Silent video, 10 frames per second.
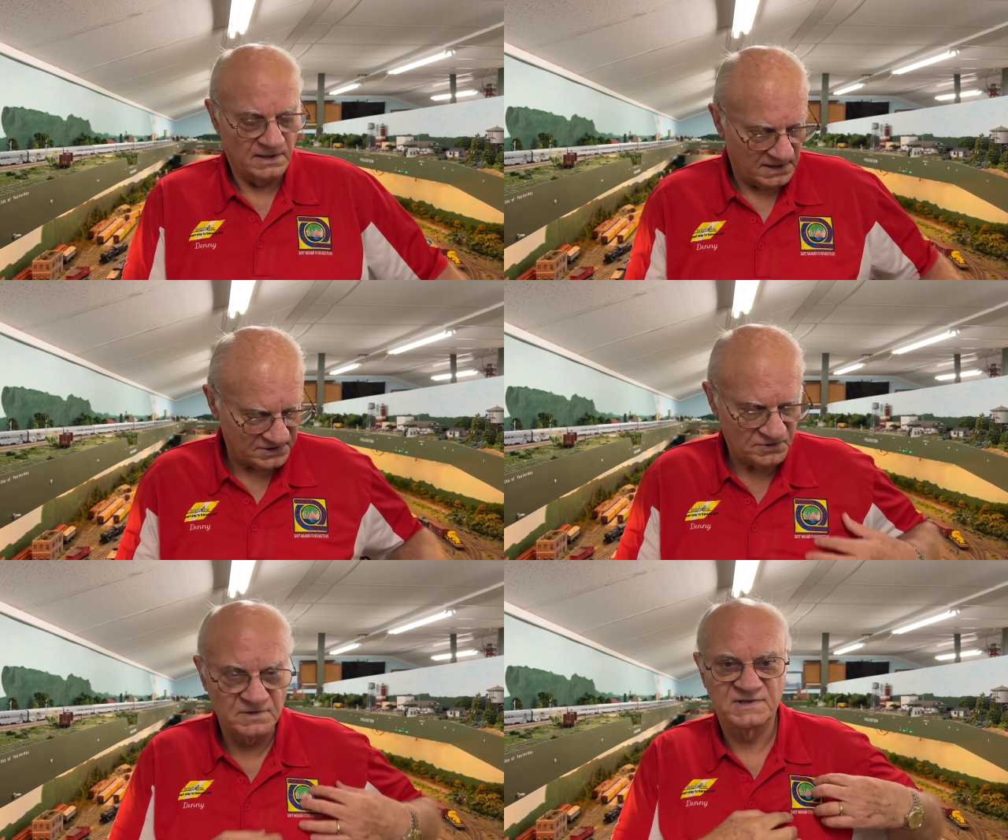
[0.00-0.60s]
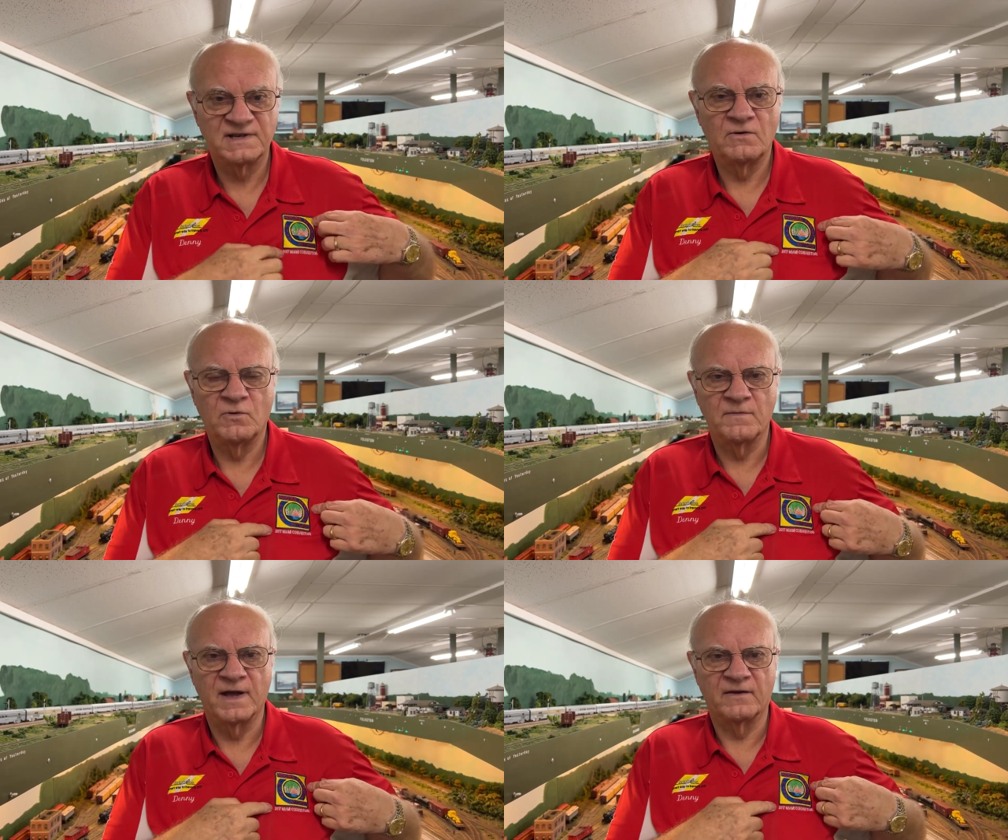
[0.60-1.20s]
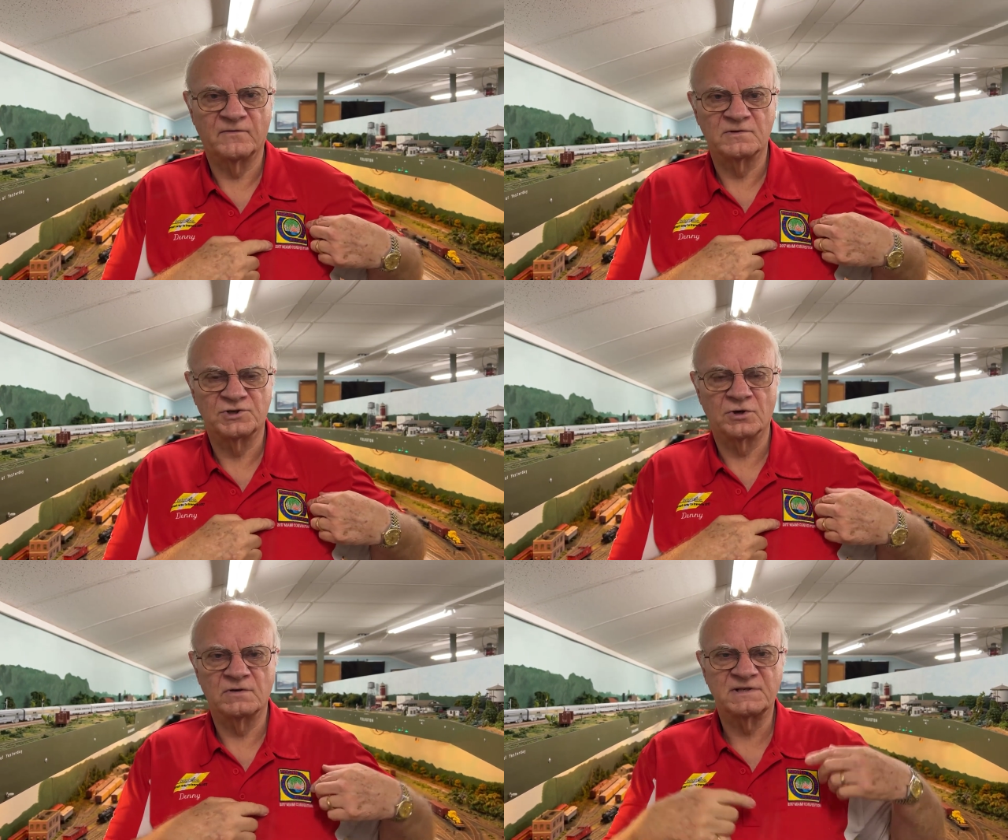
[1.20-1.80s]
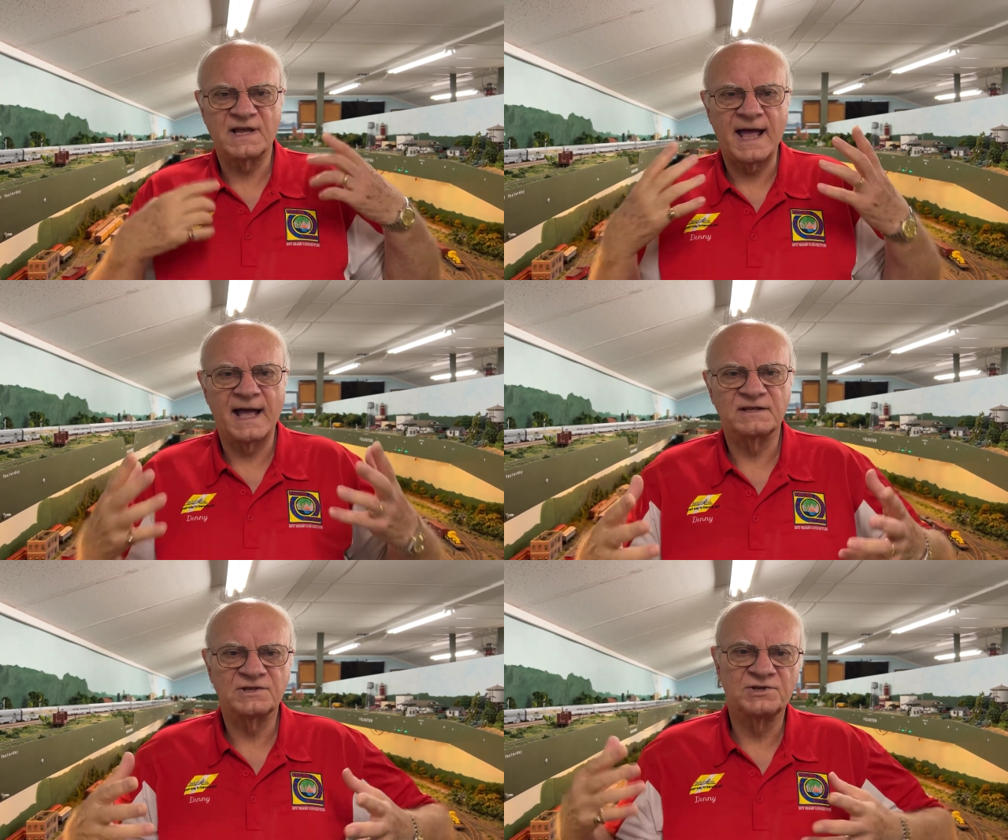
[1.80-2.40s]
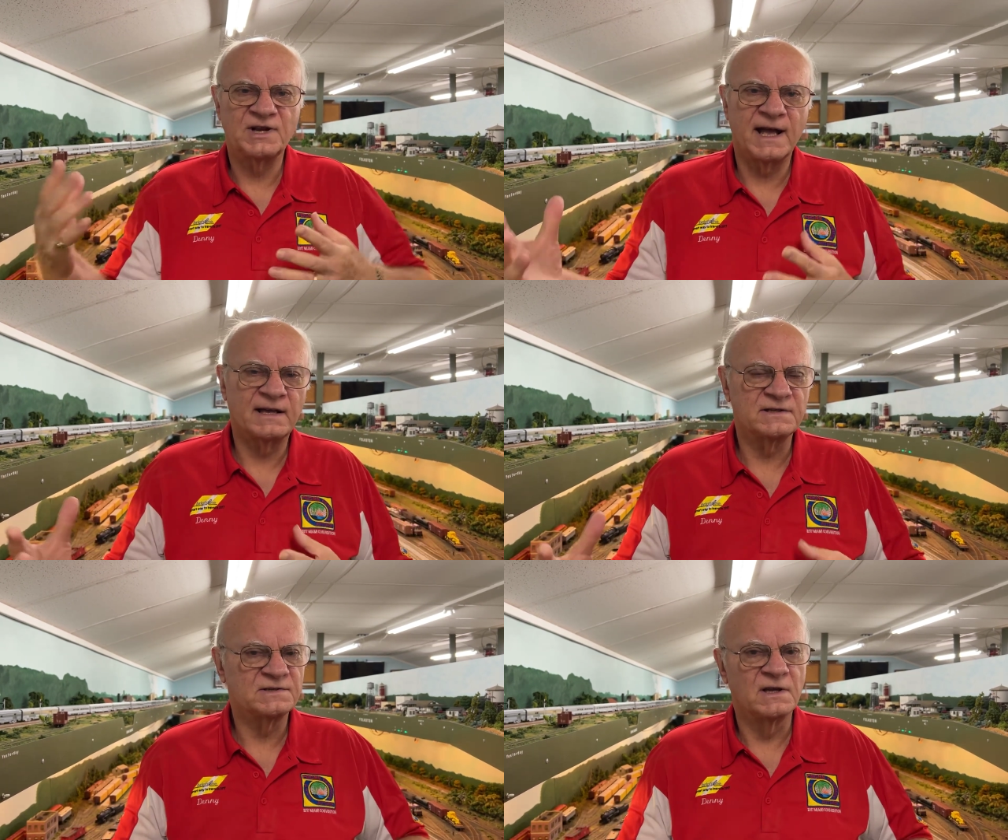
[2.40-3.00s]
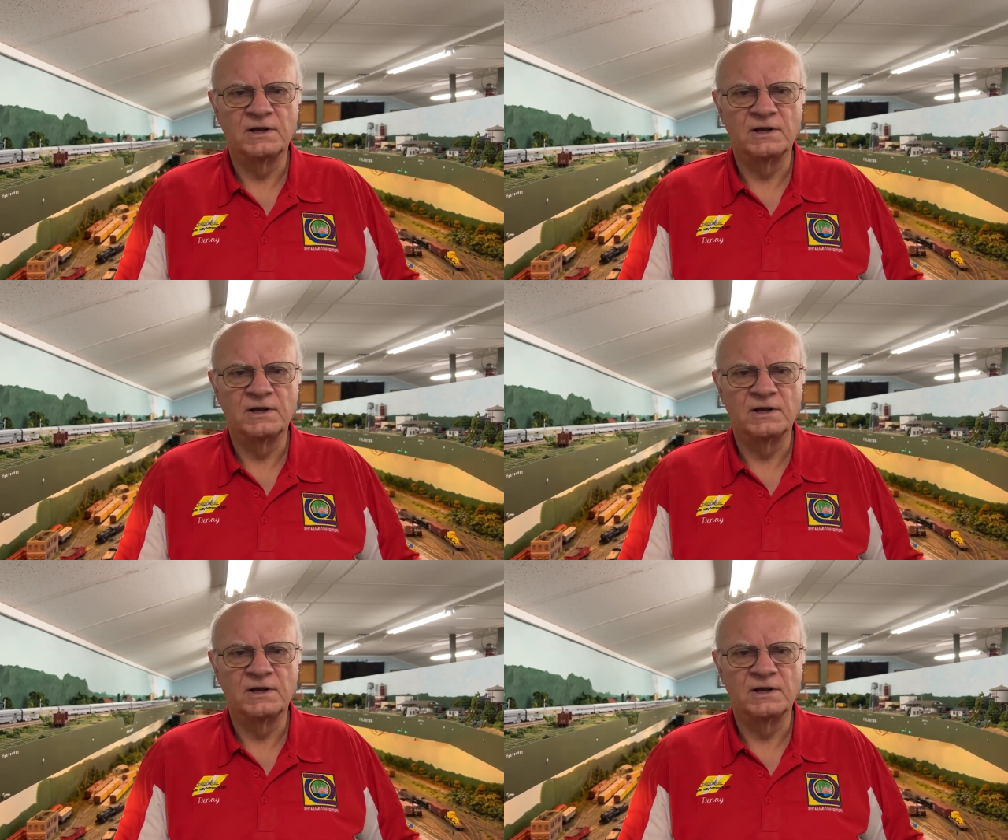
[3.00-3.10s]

As you can see, we make shirts, hats, jackets,